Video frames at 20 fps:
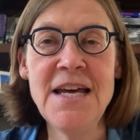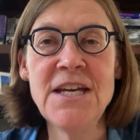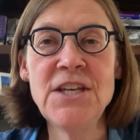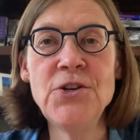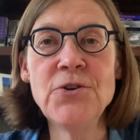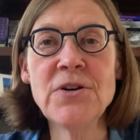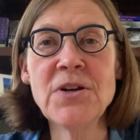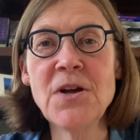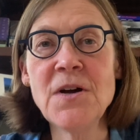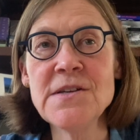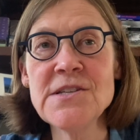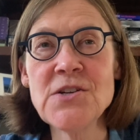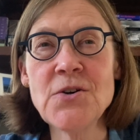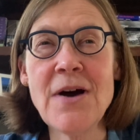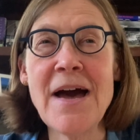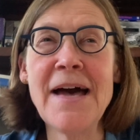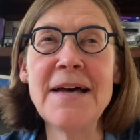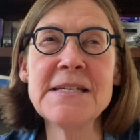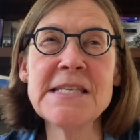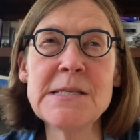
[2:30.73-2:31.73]
You can also
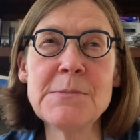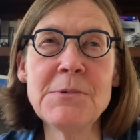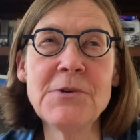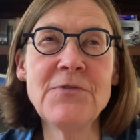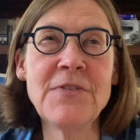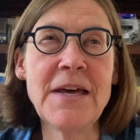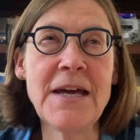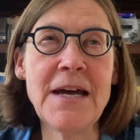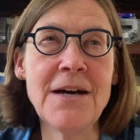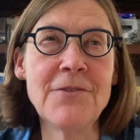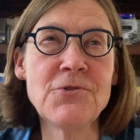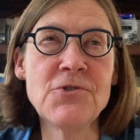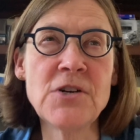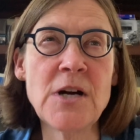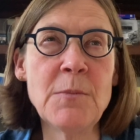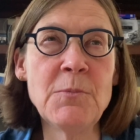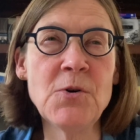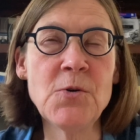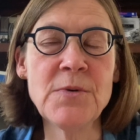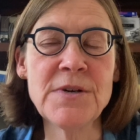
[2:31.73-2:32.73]
ask them if they have
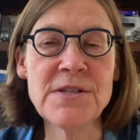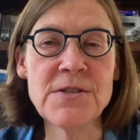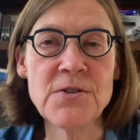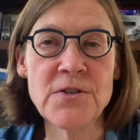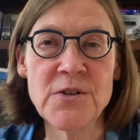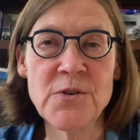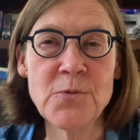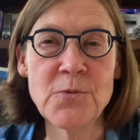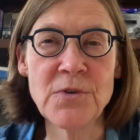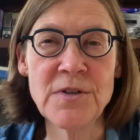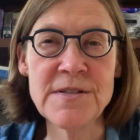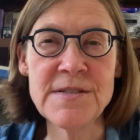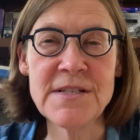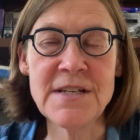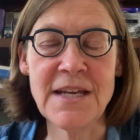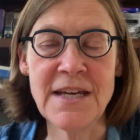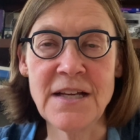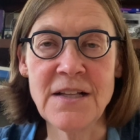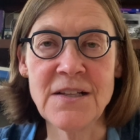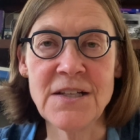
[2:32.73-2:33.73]
trouble with certain words
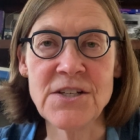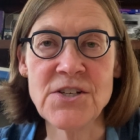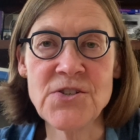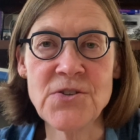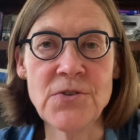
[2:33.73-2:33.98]
in English,